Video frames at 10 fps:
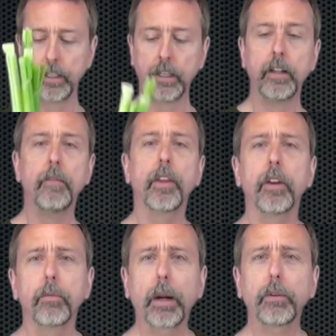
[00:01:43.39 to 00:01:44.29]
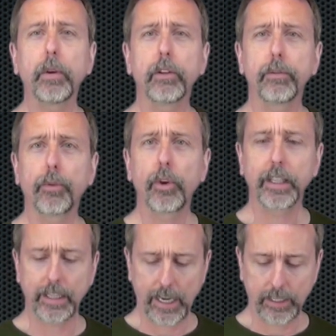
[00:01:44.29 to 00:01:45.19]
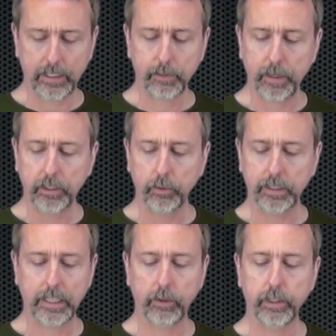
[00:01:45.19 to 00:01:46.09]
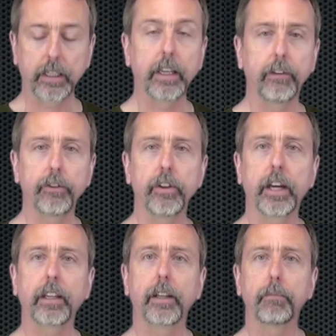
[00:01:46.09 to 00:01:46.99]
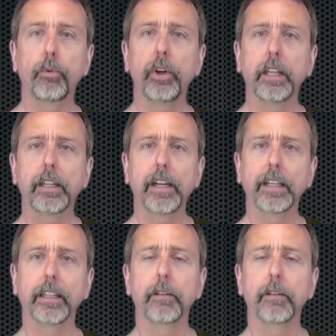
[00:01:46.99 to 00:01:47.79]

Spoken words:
You probably want to avoid that, especially with celery, if you're not going to pre-cut it.